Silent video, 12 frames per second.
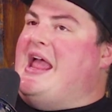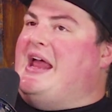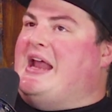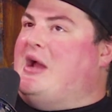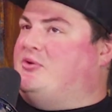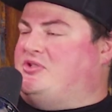
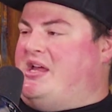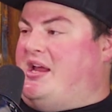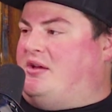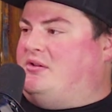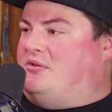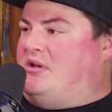And I was
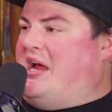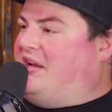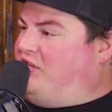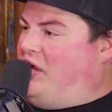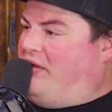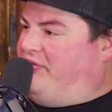like,
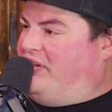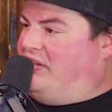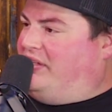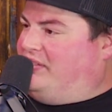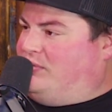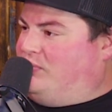I'd caught
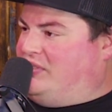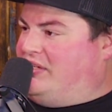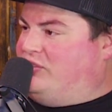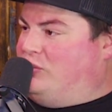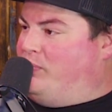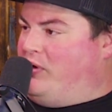feelings and was like
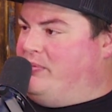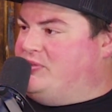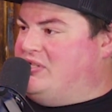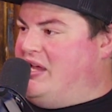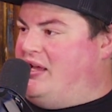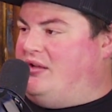super
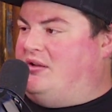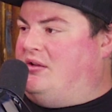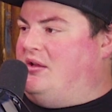upset.